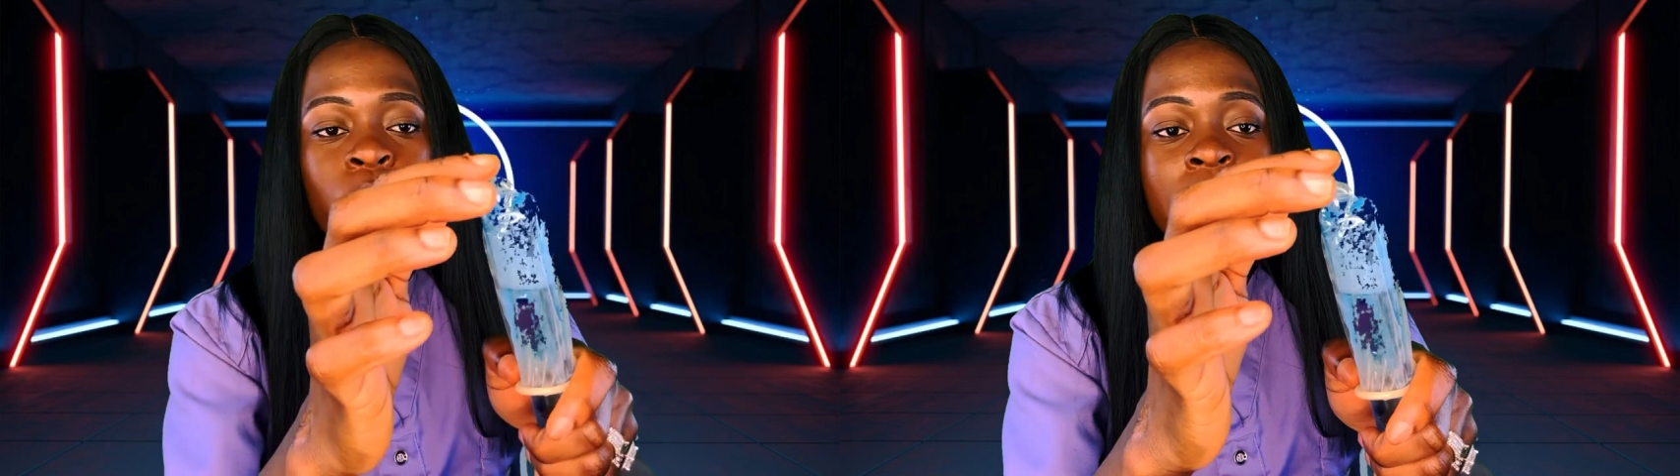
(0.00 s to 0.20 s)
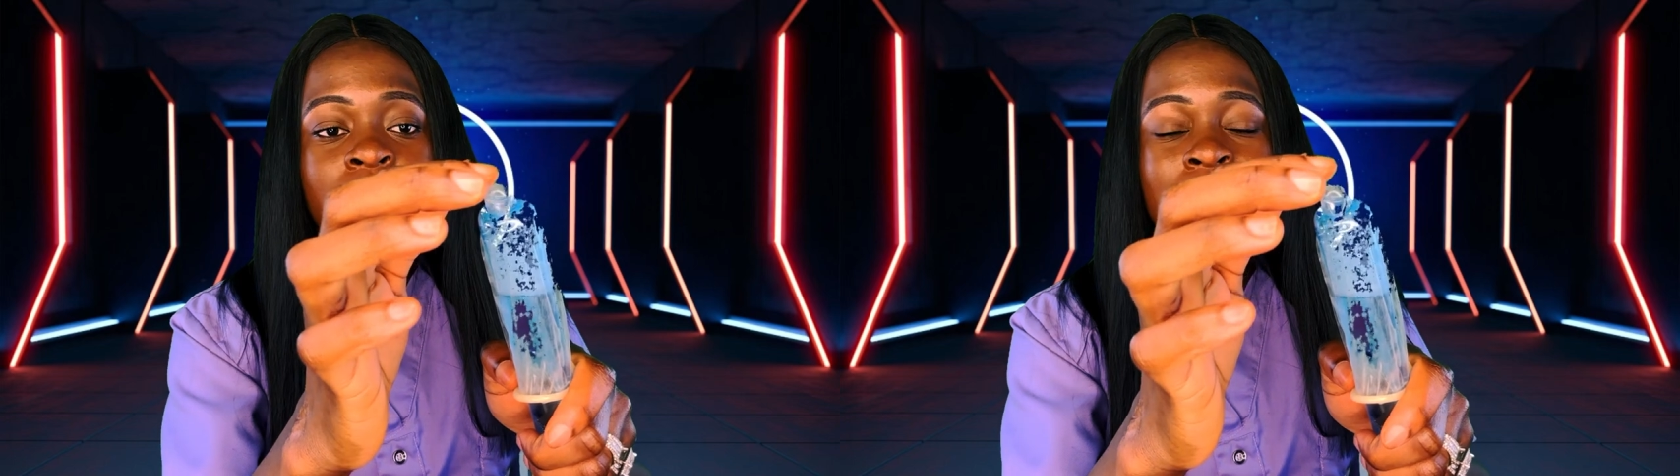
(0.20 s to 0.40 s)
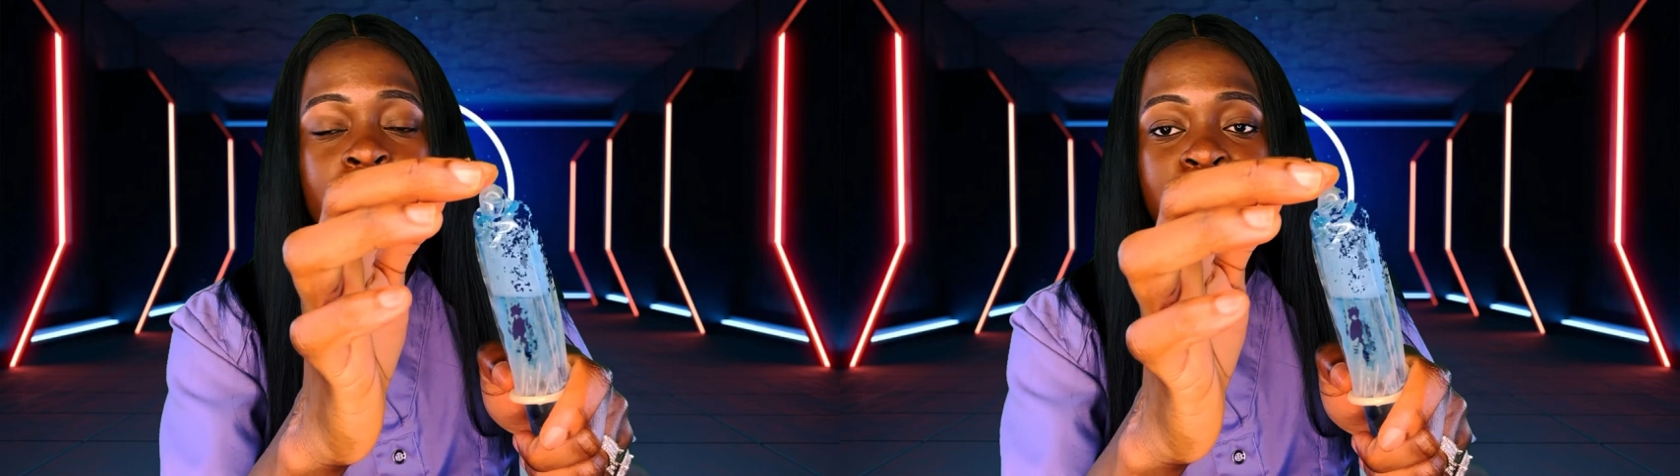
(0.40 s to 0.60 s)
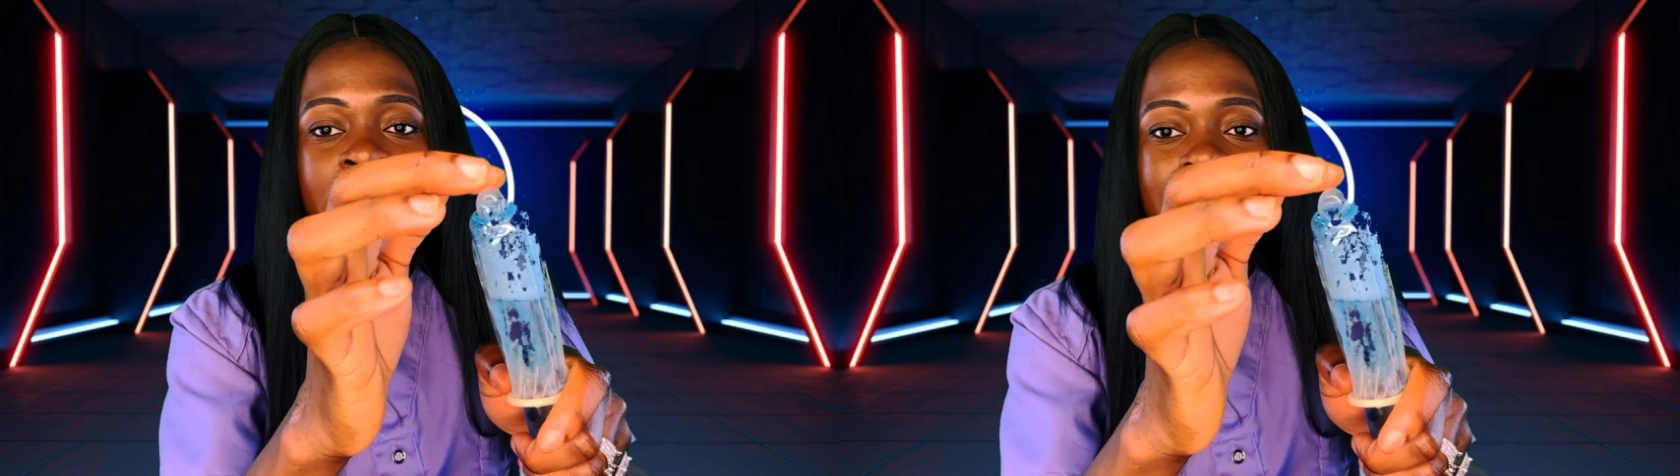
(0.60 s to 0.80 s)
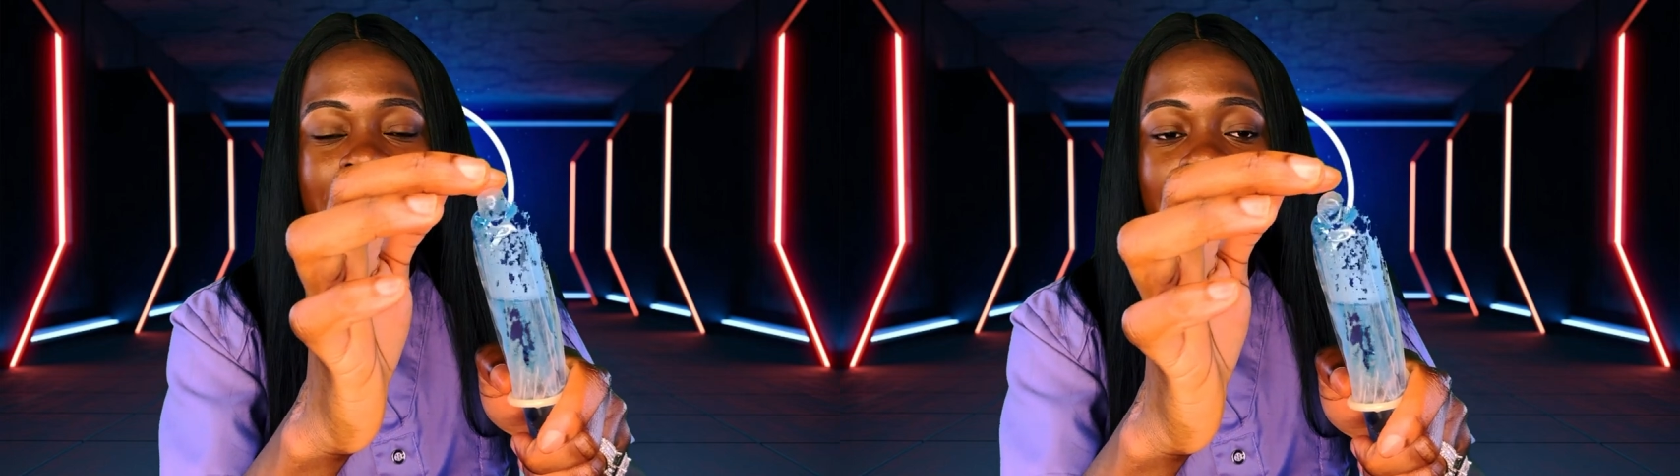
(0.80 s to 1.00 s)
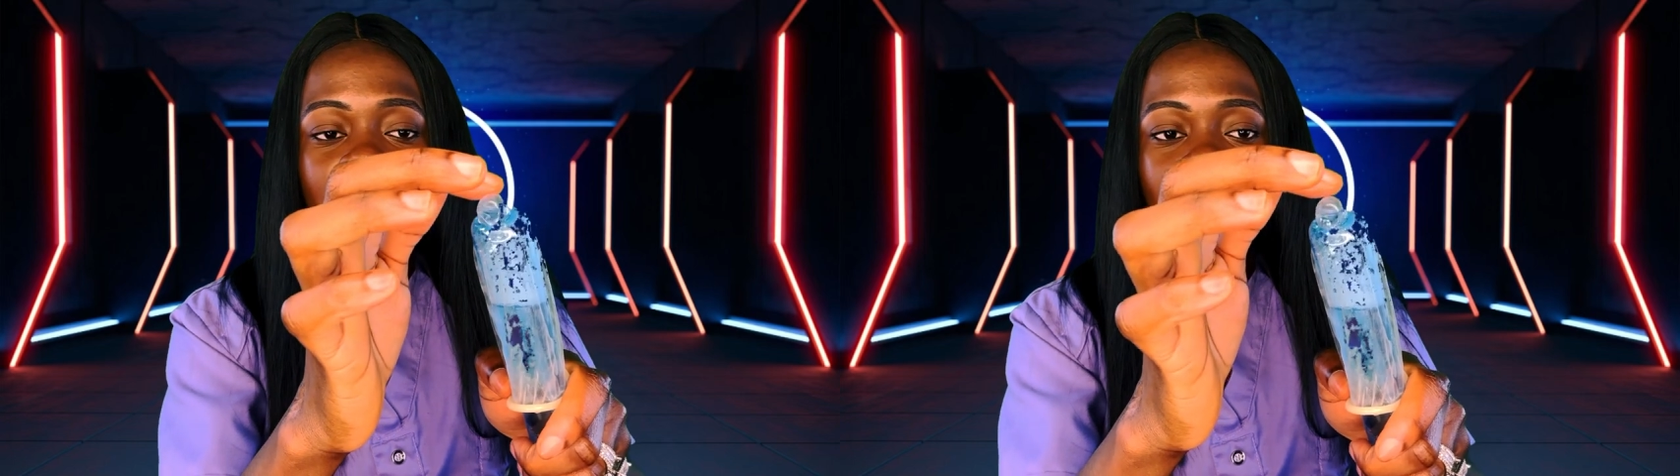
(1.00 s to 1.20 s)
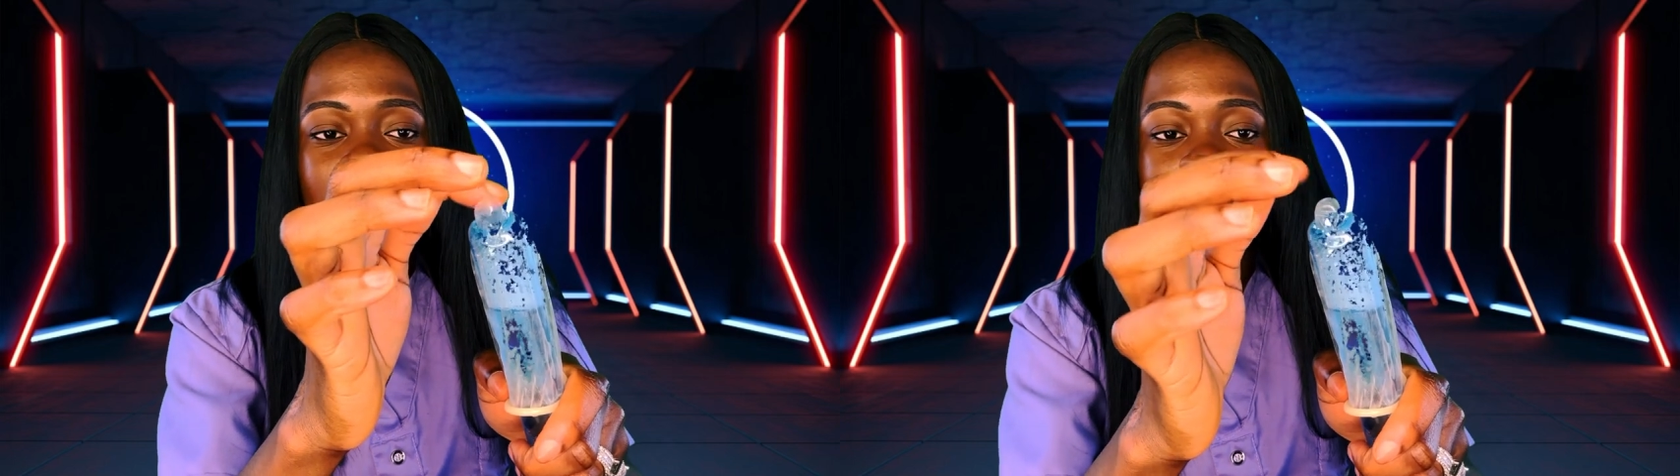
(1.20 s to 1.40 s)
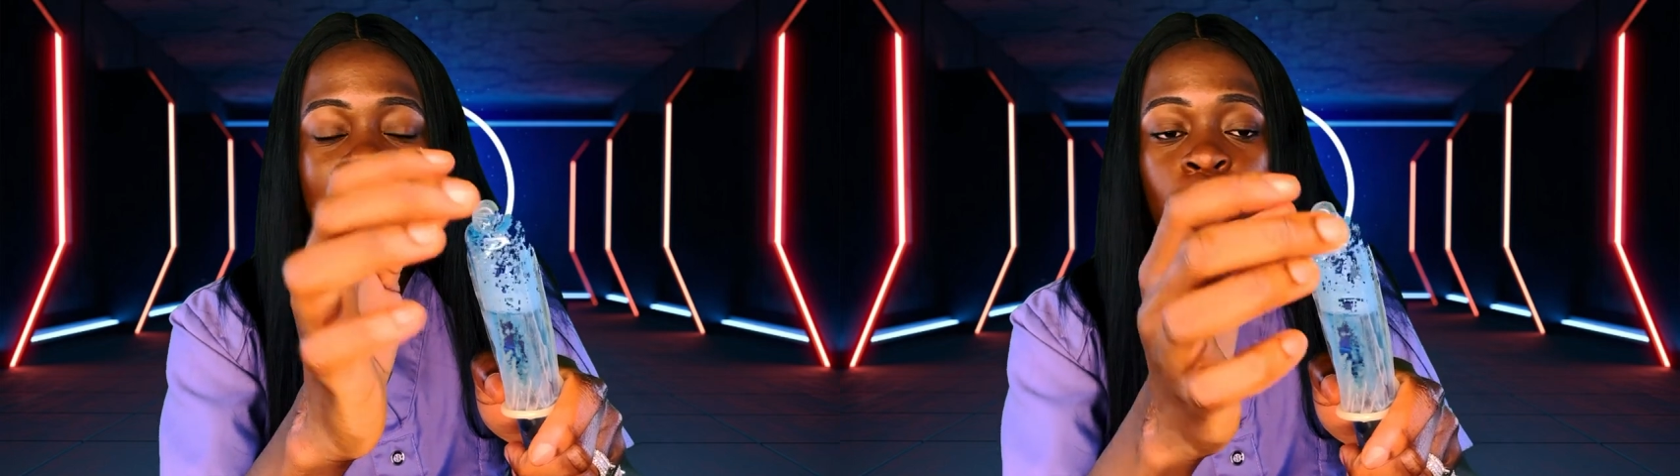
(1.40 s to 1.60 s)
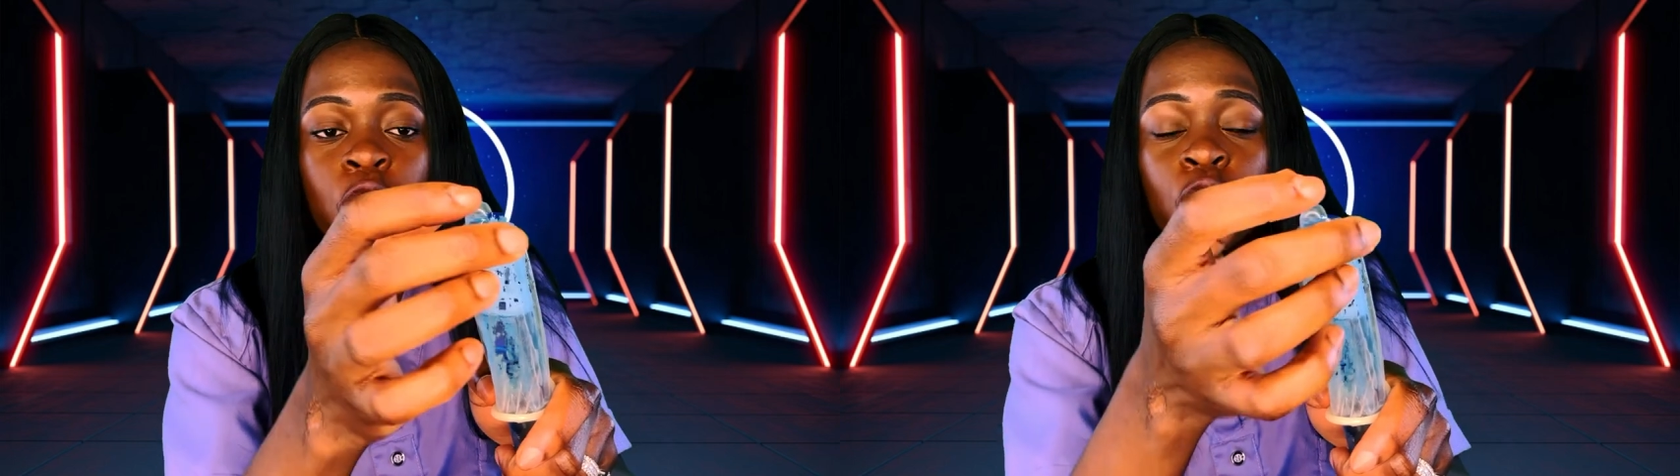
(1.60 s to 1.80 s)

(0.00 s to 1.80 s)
There's a space here for the ejaculate.